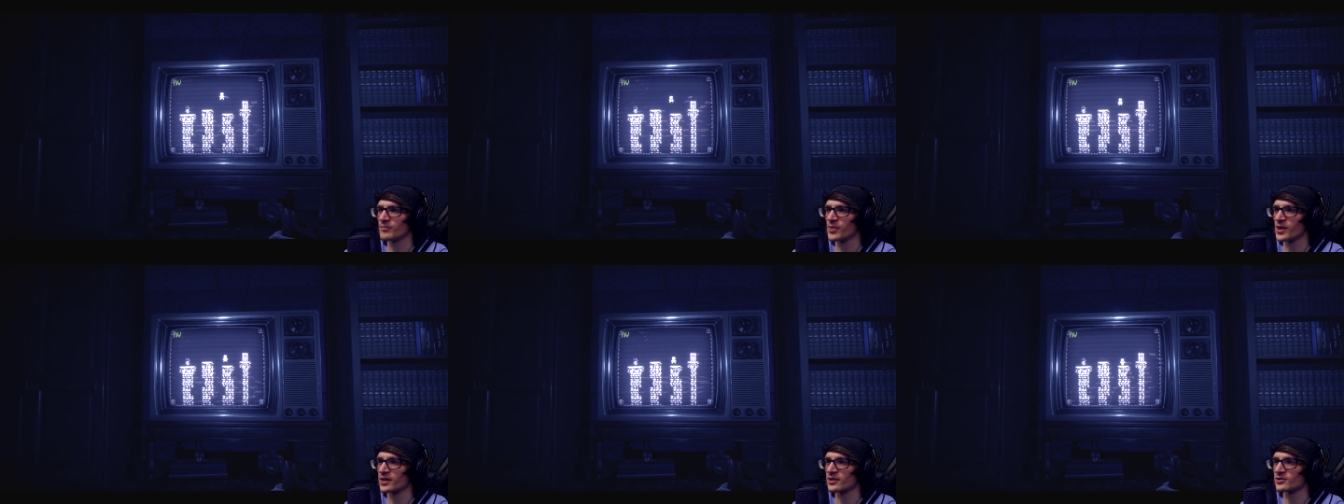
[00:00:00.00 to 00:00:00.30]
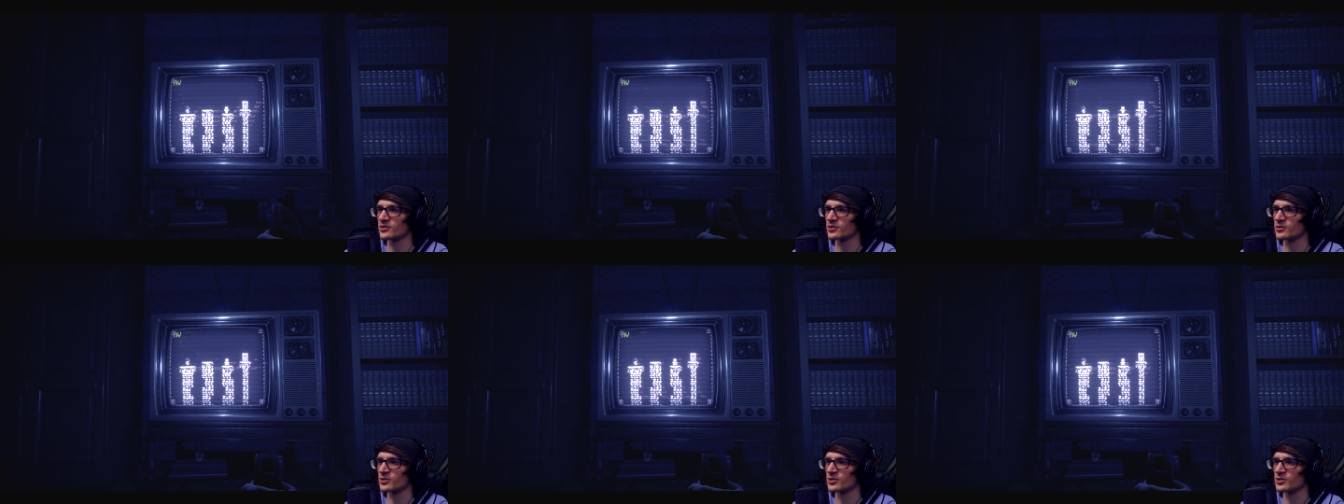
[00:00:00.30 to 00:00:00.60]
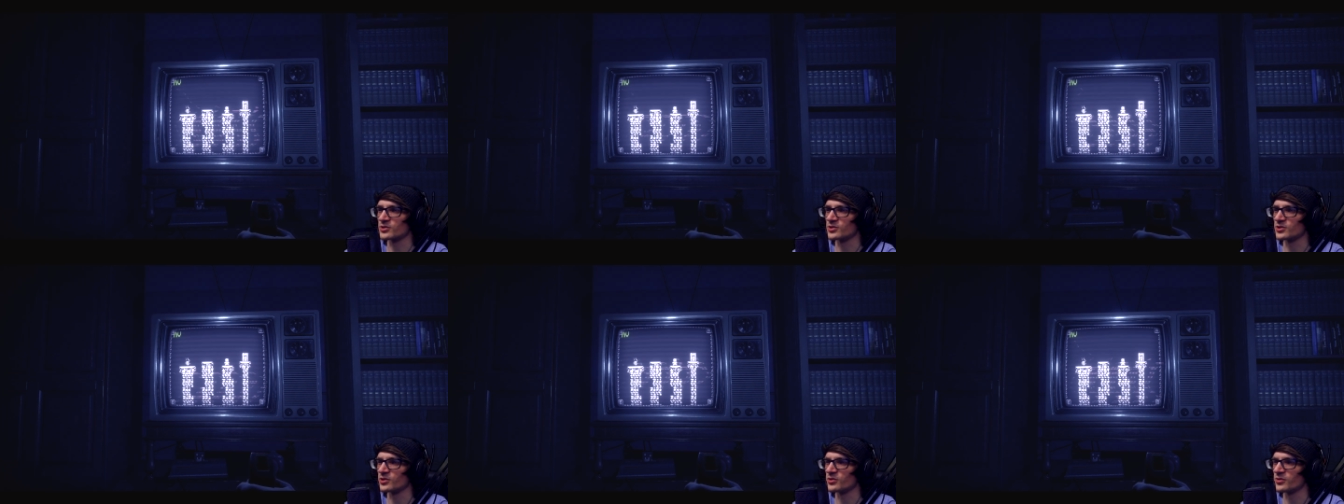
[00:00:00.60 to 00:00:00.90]

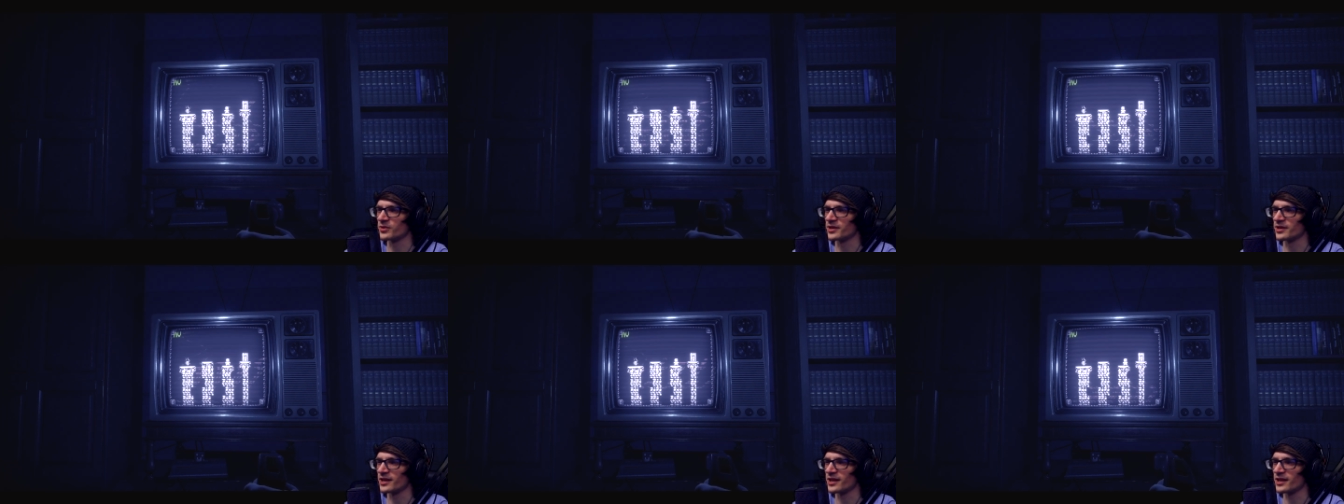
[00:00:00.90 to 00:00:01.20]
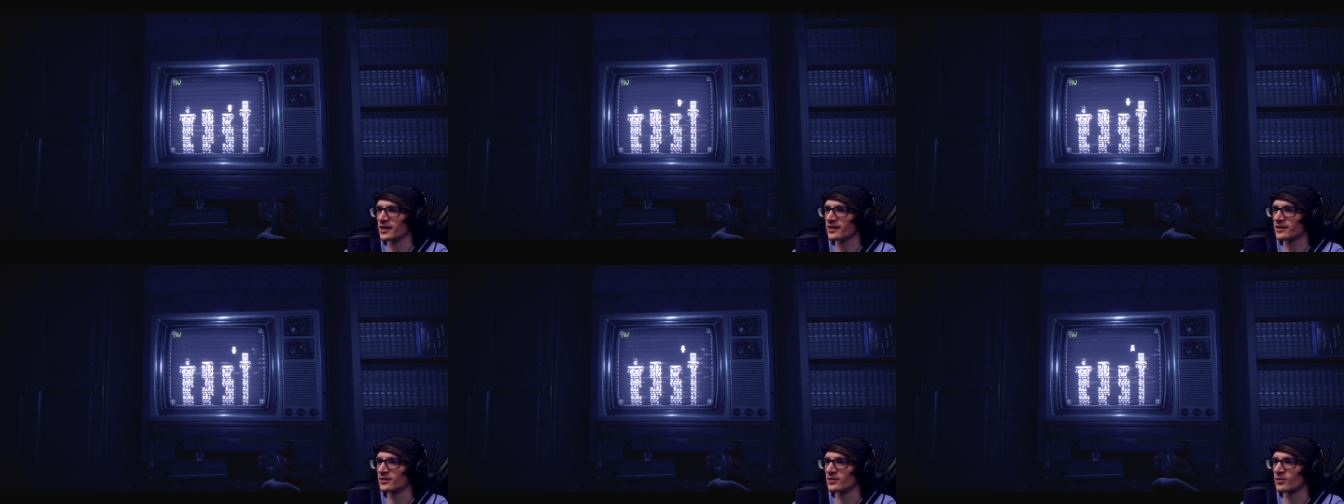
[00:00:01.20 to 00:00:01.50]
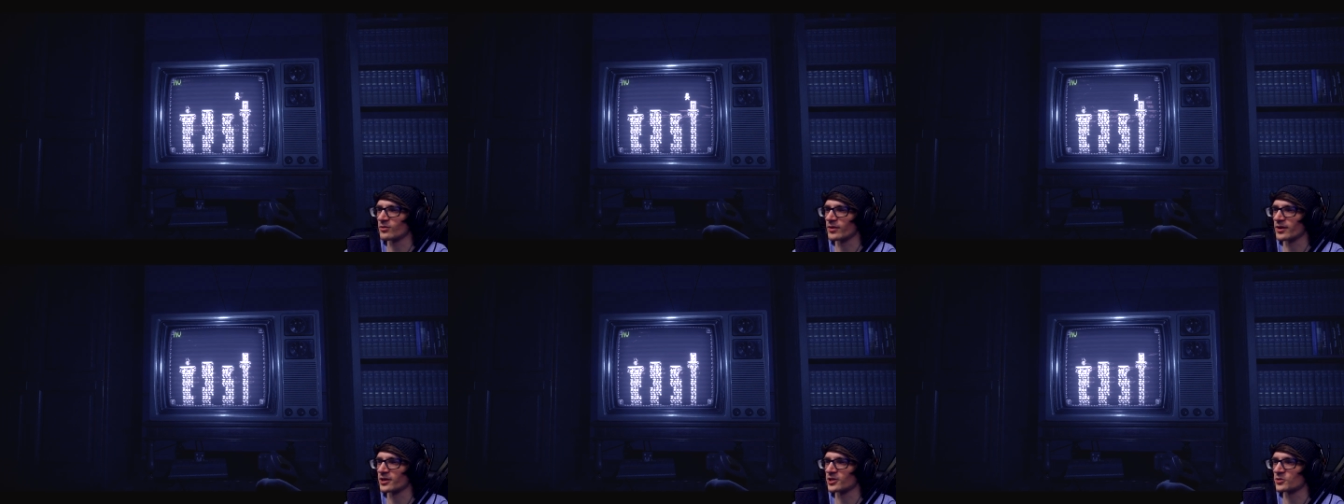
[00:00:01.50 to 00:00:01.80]
Banjo-Kazooie and
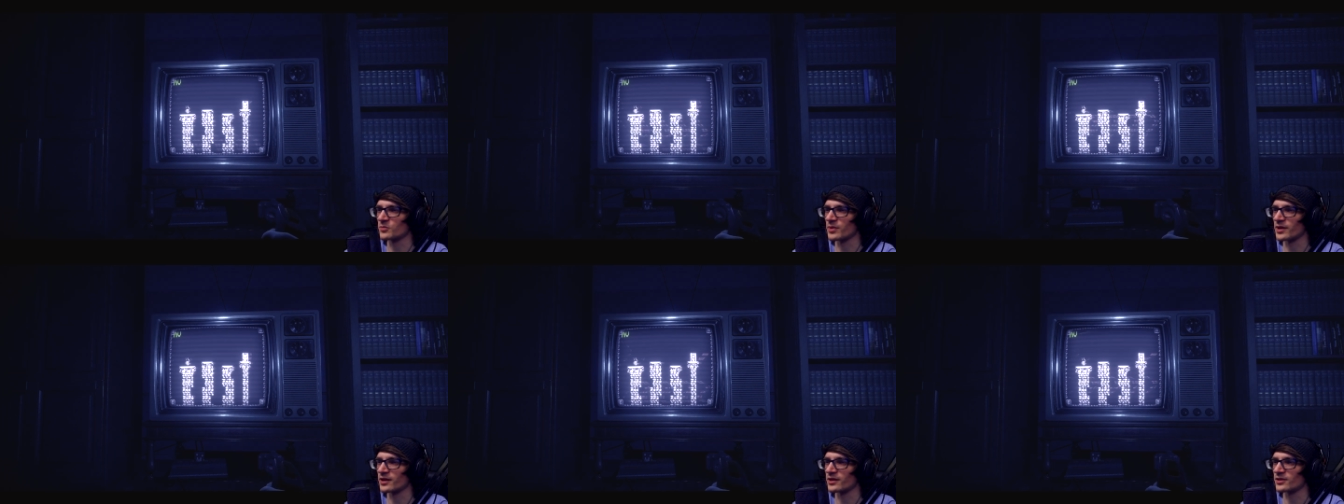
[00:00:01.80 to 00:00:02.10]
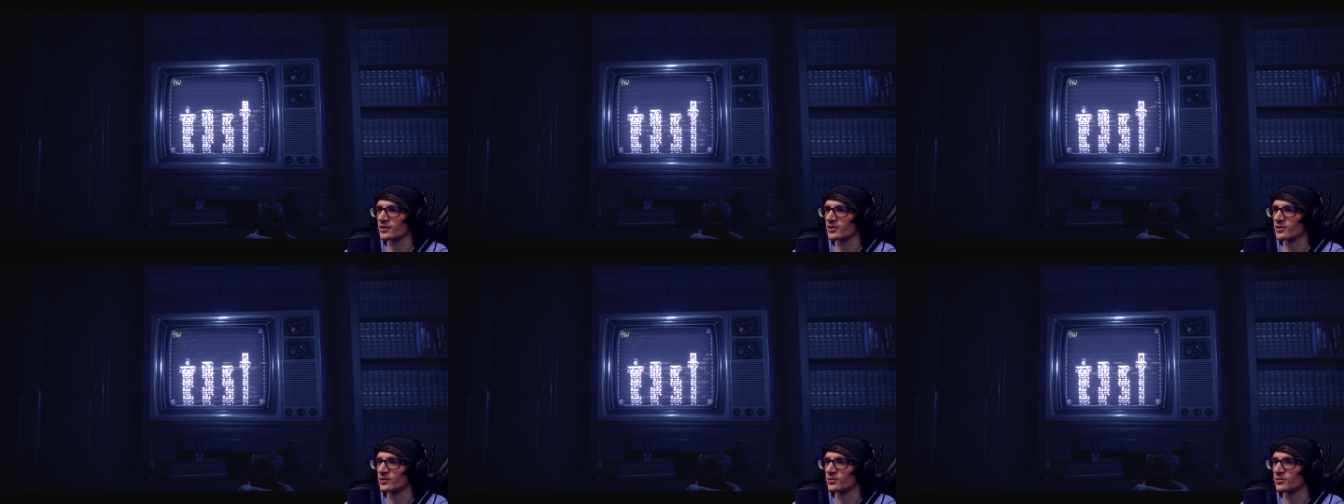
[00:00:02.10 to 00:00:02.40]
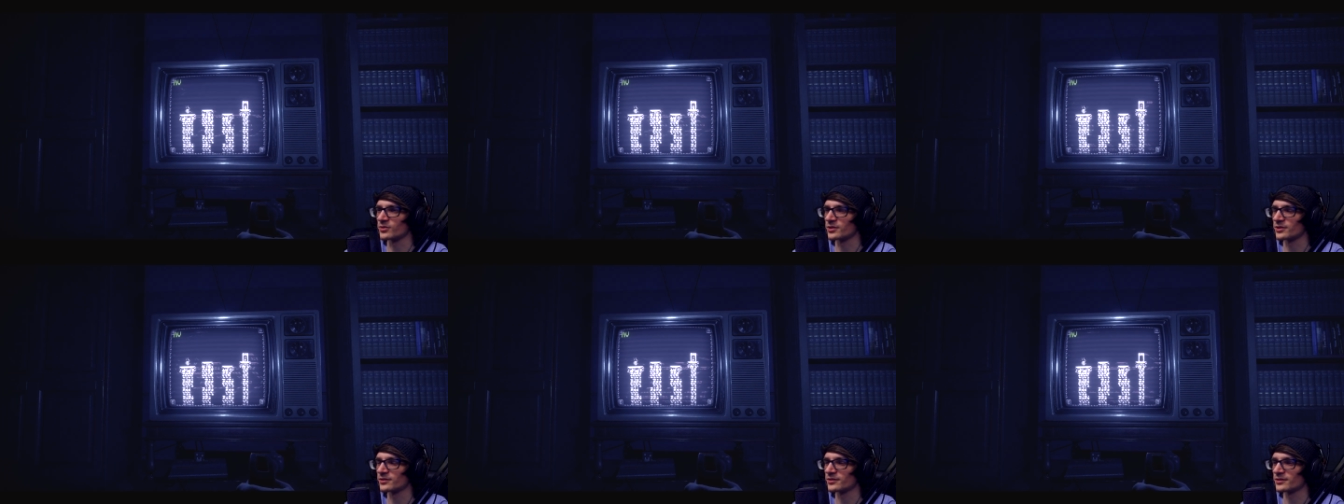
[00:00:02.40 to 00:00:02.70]
Crash
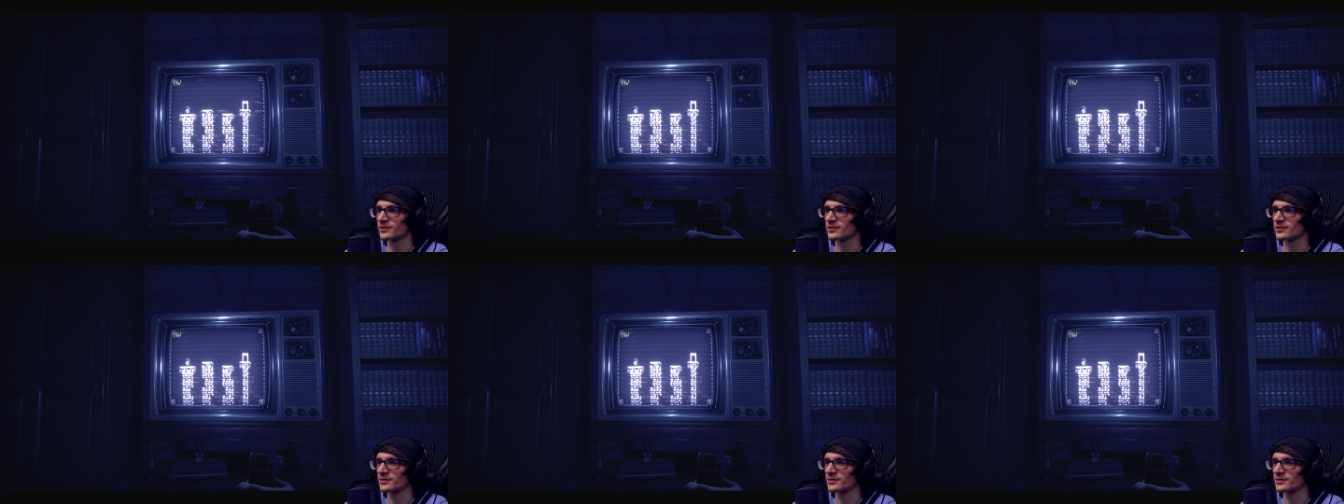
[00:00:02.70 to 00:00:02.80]
Bandicoot.